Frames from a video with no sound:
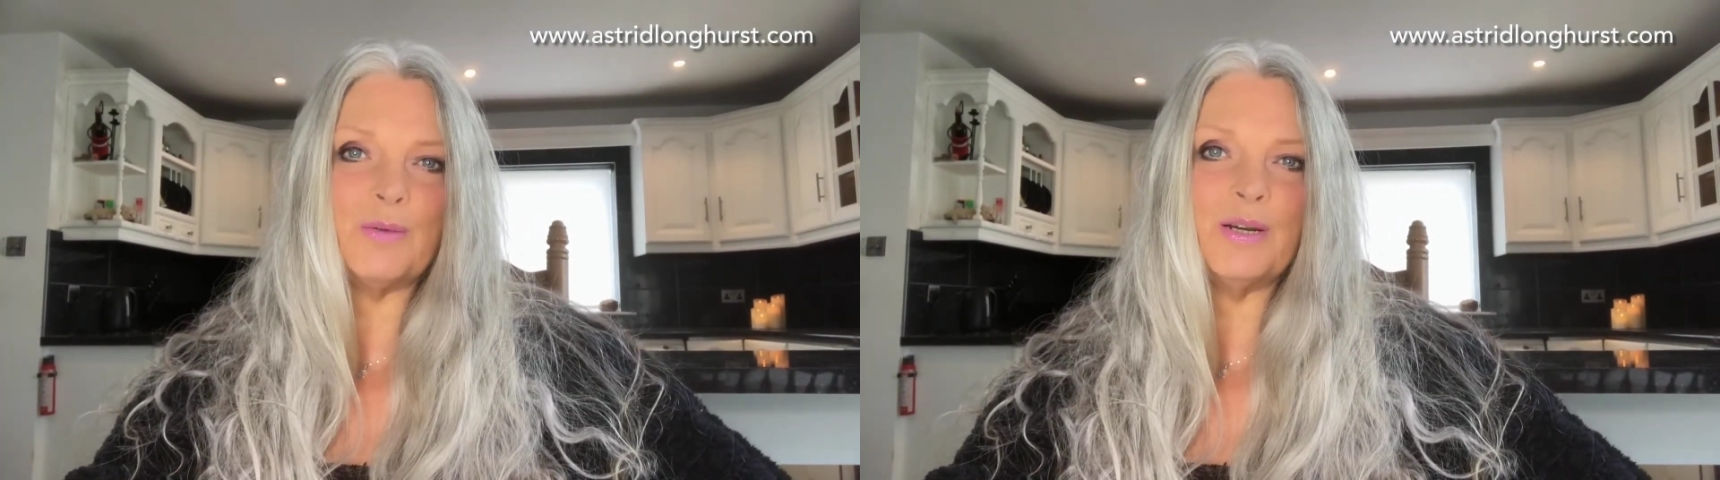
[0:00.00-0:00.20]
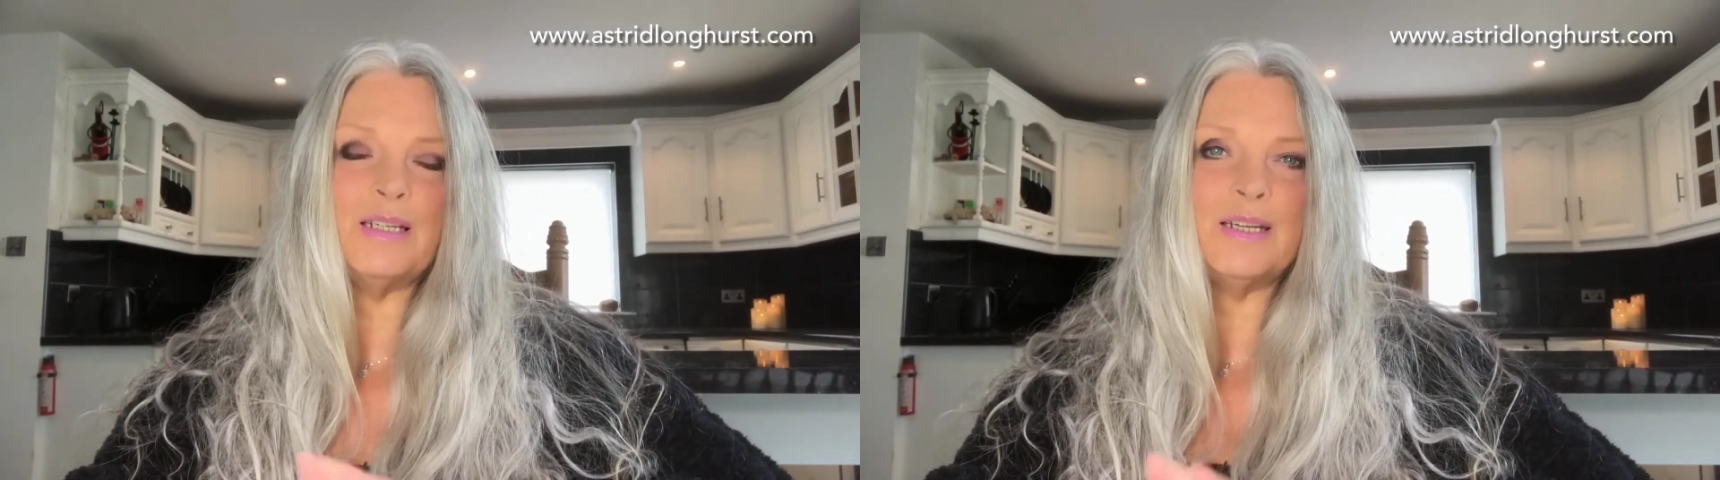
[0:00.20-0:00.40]

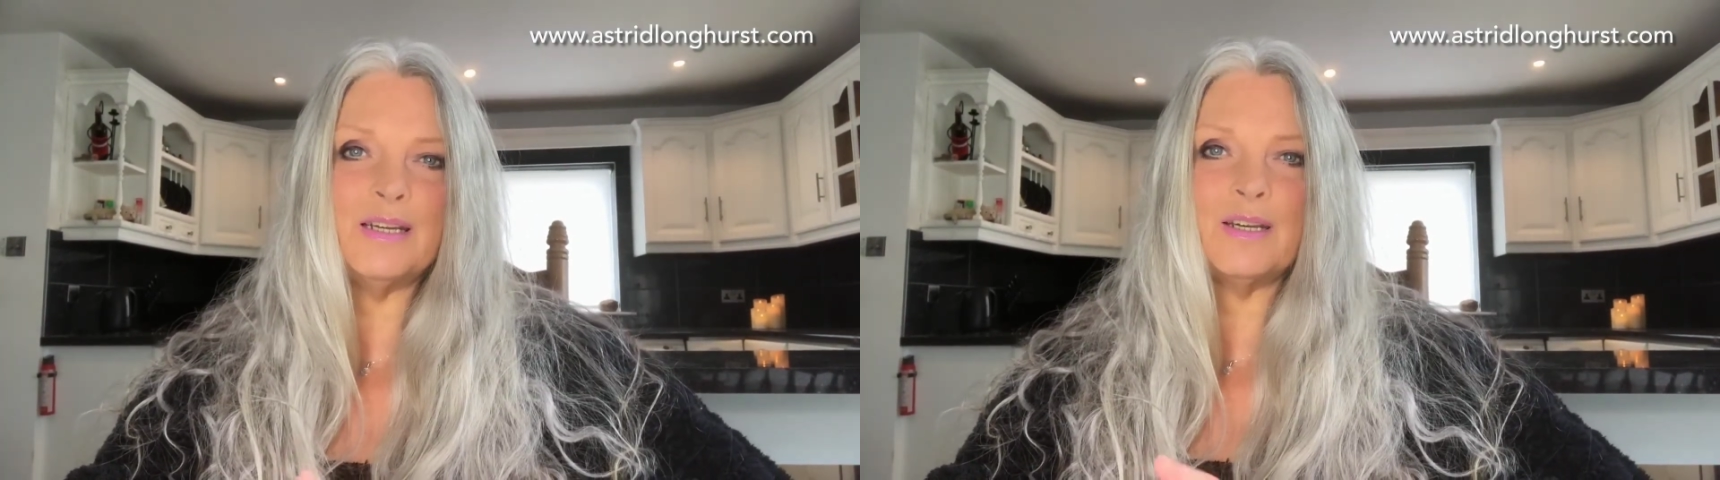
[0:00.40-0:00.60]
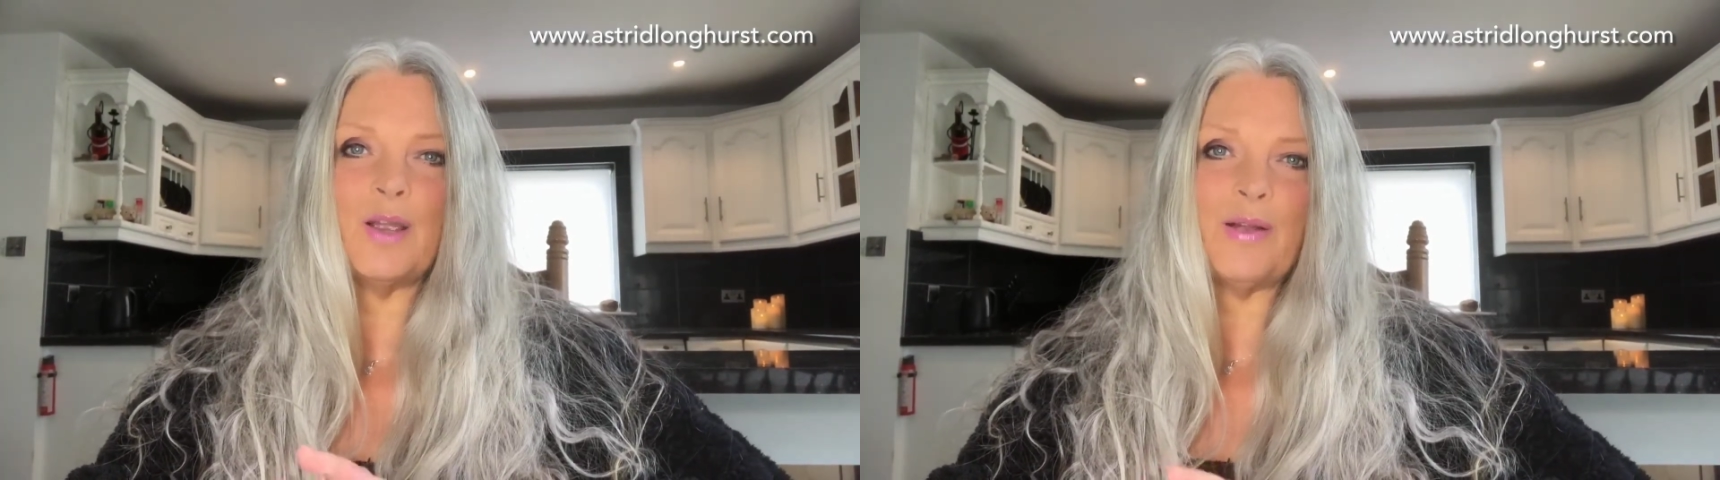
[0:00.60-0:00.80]
when I
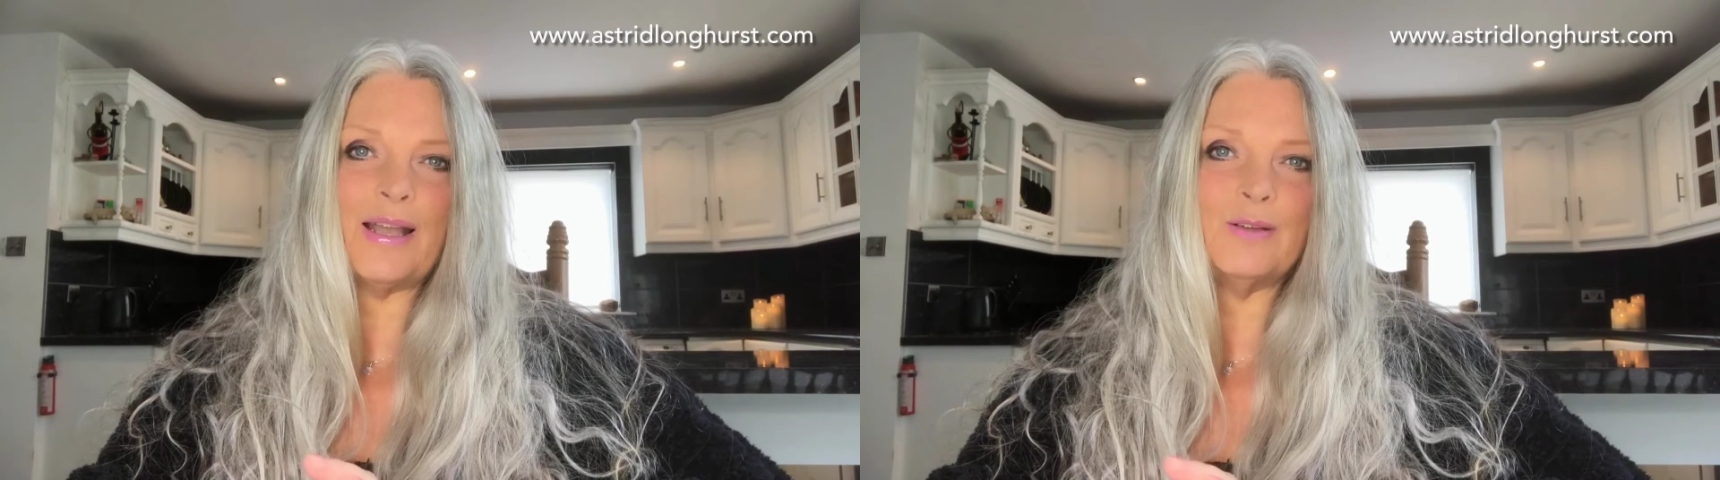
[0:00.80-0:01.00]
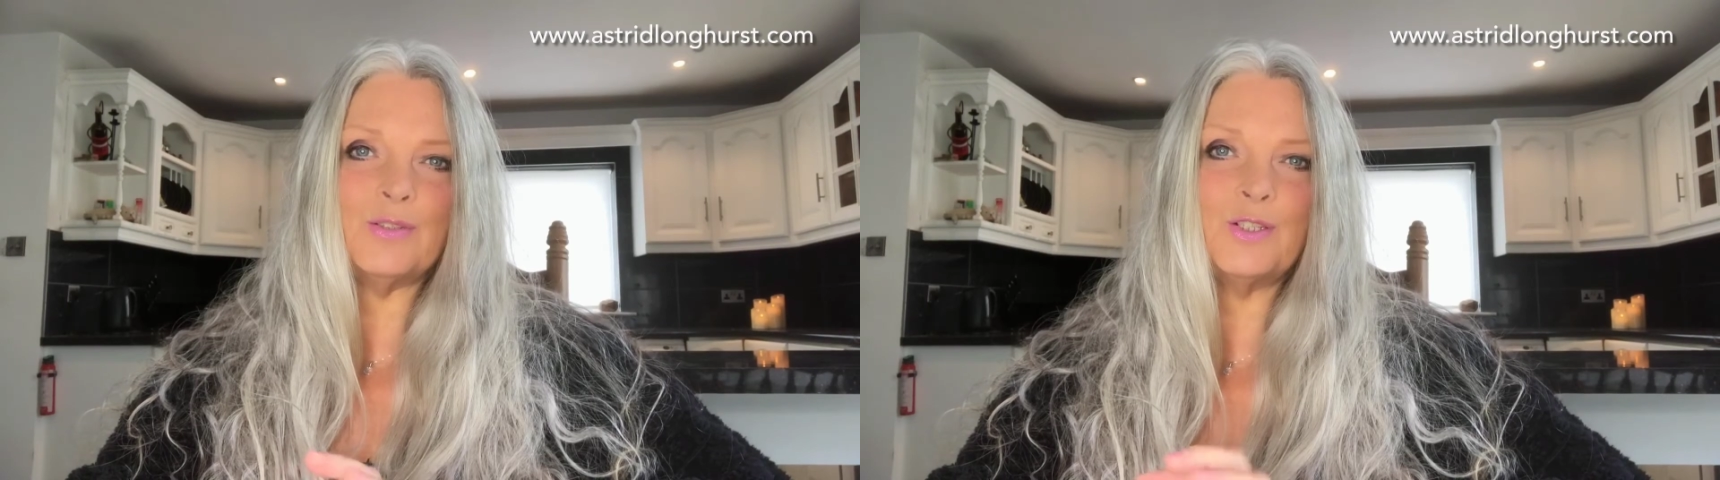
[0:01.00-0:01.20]
didn't know
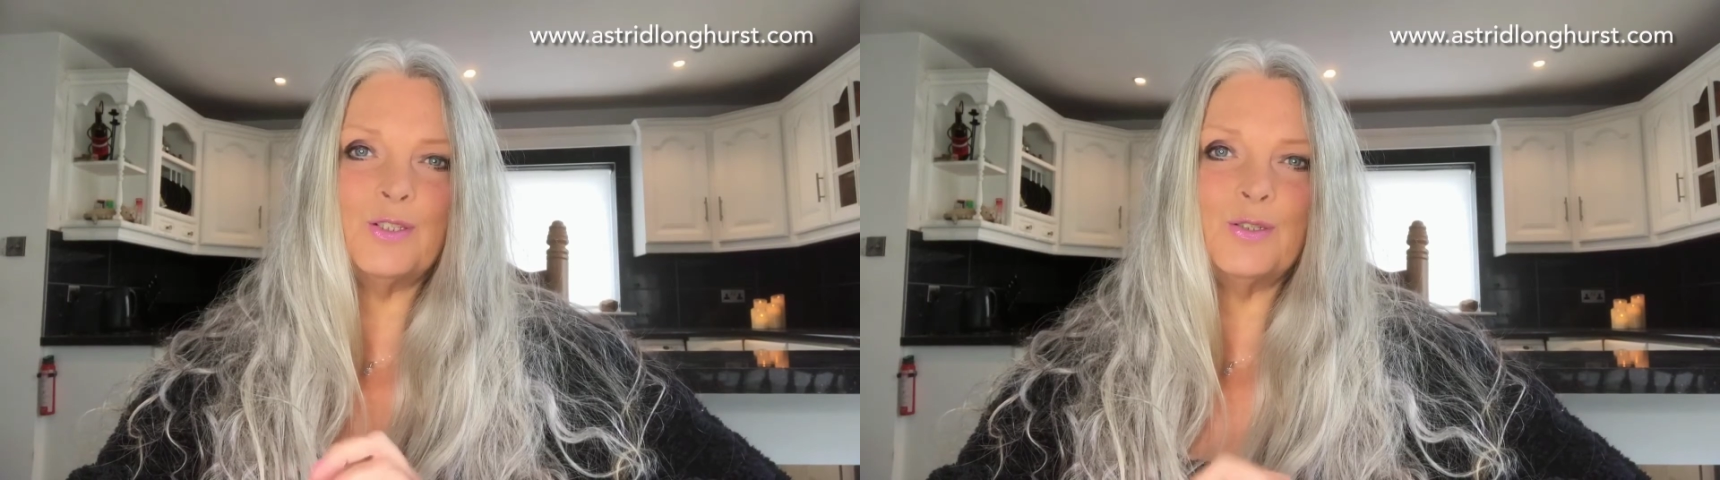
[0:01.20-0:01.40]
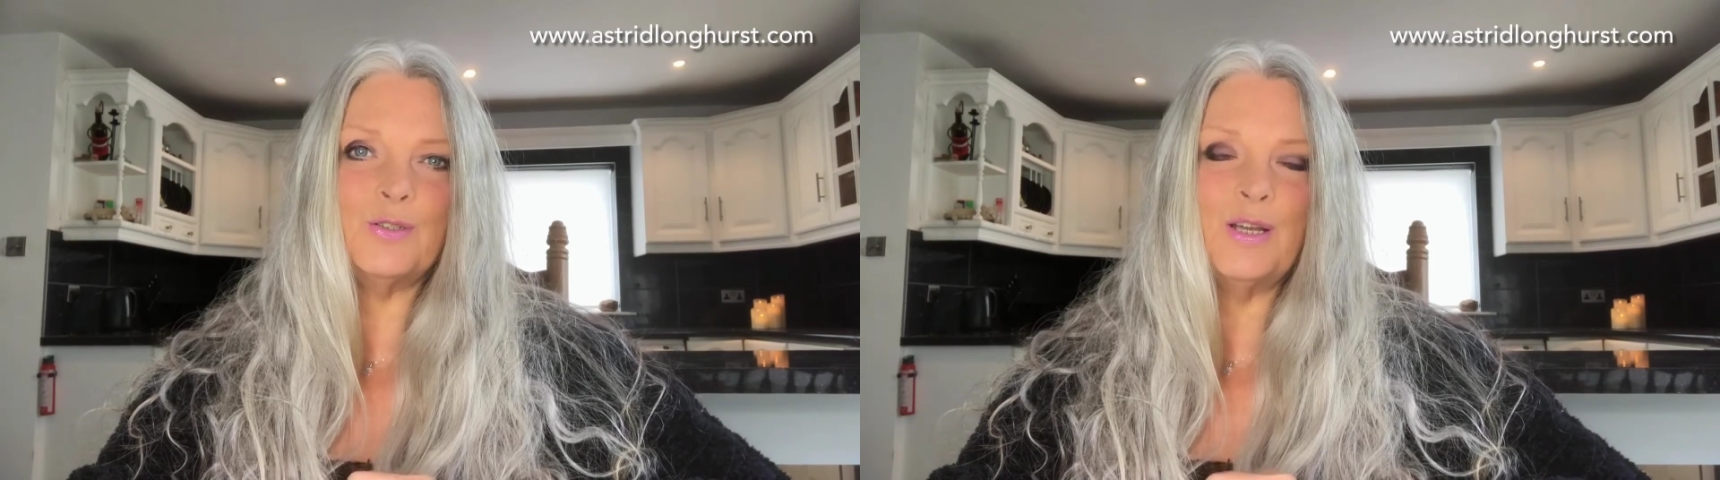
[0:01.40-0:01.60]
how to